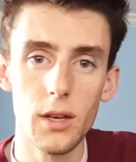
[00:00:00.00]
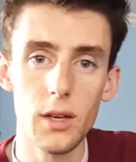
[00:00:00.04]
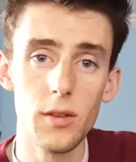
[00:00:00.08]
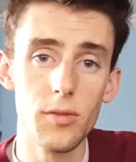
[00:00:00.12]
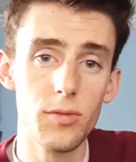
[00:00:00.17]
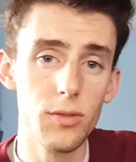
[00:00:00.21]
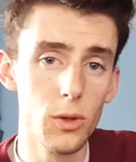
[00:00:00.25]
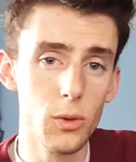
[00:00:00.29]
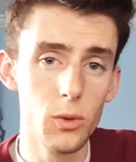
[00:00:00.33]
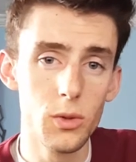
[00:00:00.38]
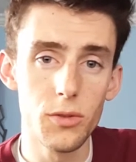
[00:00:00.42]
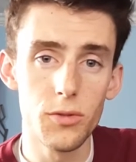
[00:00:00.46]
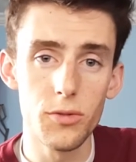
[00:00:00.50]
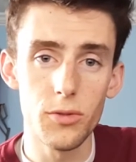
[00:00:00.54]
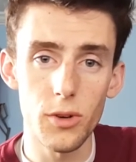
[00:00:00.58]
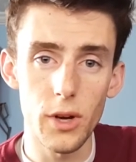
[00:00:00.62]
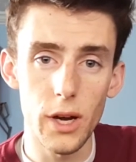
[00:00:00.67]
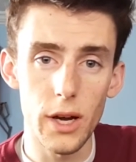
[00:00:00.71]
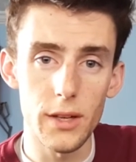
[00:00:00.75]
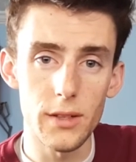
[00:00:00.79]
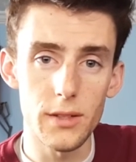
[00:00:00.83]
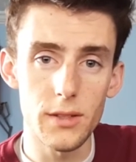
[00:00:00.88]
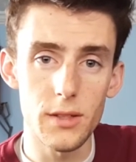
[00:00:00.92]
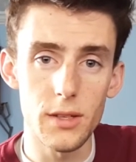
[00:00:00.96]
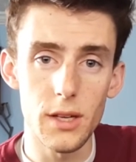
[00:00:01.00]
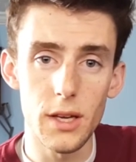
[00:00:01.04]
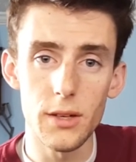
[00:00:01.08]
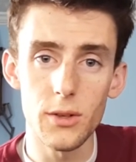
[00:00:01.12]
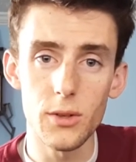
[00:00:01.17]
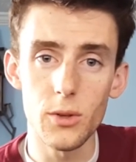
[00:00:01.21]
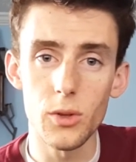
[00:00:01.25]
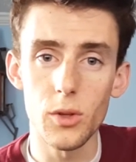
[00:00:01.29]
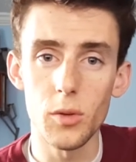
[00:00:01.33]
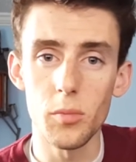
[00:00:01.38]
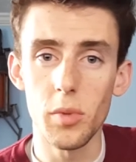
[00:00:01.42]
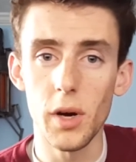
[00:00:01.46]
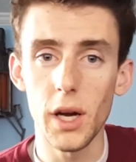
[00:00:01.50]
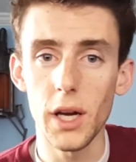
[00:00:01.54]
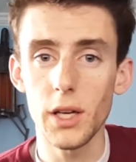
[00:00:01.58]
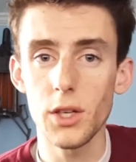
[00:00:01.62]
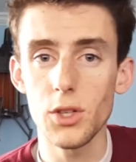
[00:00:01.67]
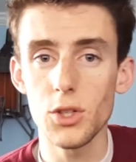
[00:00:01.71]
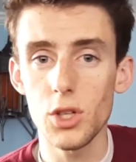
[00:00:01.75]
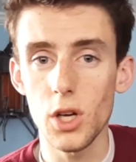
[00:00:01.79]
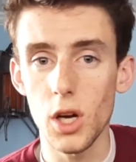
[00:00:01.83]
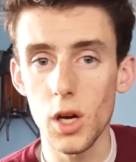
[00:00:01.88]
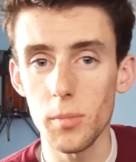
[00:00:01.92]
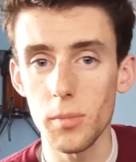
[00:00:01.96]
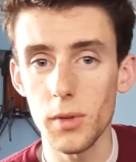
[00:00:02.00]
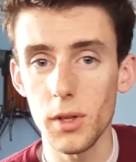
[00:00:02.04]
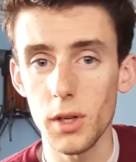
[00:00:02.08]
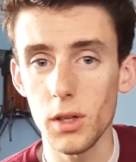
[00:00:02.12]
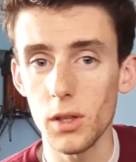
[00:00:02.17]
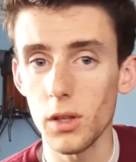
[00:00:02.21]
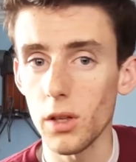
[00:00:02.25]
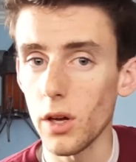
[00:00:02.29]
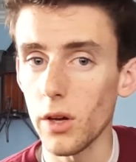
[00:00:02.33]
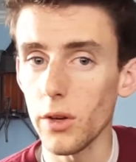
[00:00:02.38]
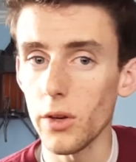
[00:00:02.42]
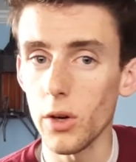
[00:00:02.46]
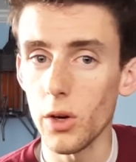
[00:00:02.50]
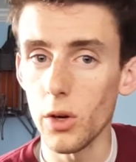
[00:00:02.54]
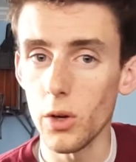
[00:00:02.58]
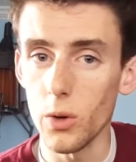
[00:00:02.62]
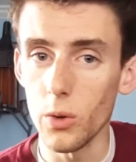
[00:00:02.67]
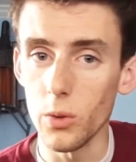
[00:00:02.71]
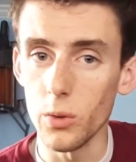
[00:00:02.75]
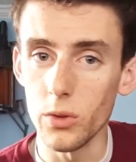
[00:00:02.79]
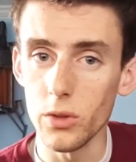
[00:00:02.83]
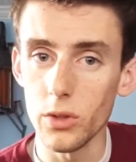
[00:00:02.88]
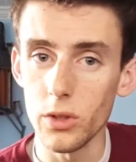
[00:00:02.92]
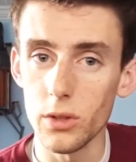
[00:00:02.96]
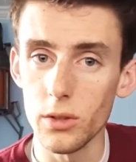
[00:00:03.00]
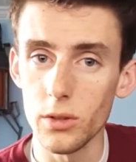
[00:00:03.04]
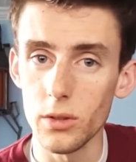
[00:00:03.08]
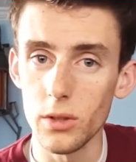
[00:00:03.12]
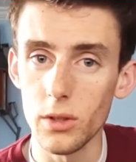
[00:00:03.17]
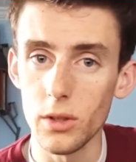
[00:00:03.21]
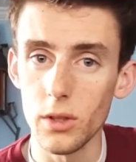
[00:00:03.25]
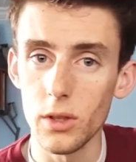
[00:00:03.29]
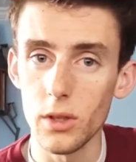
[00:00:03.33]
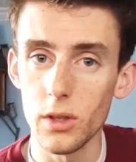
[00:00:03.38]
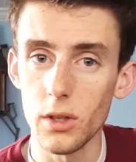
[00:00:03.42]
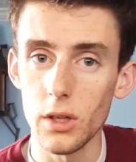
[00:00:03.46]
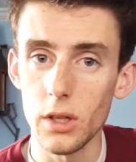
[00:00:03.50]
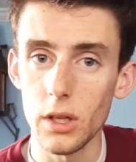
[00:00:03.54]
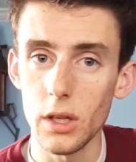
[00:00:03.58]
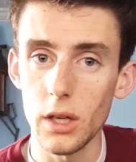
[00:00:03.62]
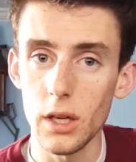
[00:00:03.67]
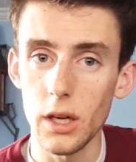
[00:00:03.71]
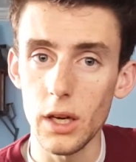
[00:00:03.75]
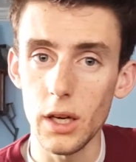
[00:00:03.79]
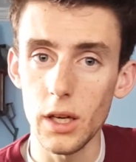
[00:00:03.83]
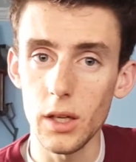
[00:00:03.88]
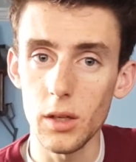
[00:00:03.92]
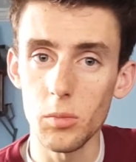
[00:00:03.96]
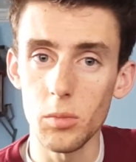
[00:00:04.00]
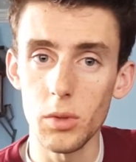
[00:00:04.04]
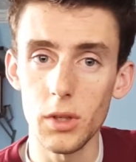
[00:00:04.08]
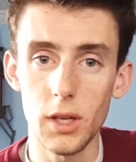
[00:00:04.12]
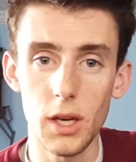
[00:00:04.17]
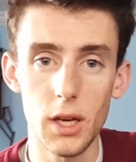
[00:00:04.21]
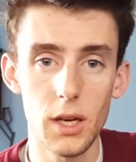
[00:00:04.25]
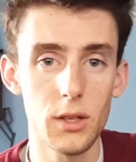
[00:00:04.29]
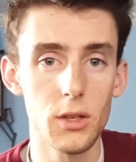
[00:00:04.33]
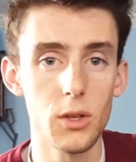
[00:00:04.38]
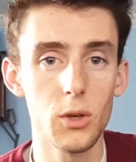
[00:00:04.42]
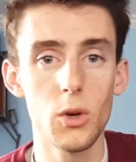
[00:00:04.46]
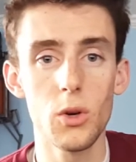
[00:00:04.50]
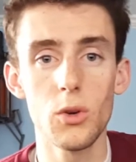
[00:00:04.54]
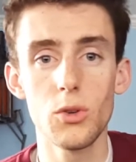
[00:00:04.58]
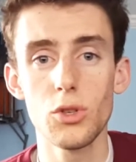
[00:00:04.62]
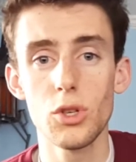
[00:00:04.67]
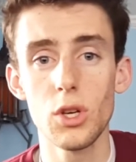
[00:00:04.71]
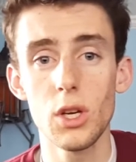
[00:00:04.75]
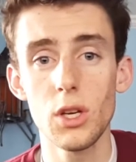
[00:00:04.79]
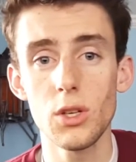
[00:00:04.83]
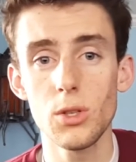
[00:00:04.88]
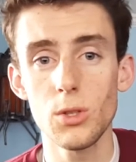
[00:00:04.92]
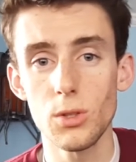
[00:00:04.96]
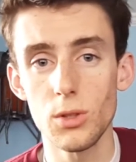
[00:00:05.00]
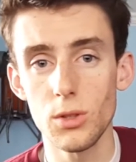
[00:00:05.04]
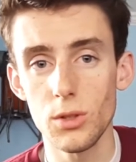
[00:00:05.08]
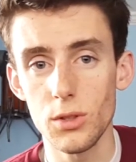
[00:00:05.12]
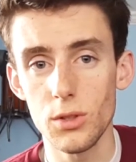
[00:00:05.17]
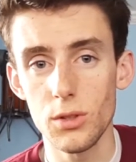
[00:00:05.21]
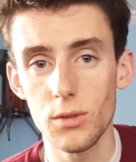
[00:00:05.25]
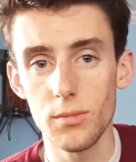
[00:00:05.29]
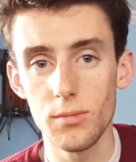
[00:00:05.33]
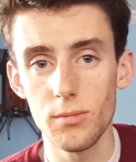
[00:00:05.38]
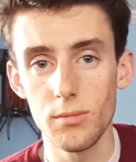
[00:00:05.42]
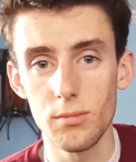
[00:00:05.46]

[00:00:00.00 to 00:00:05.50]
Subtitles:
He flew to France and entered the bike shop that Claude owned and began negotiations.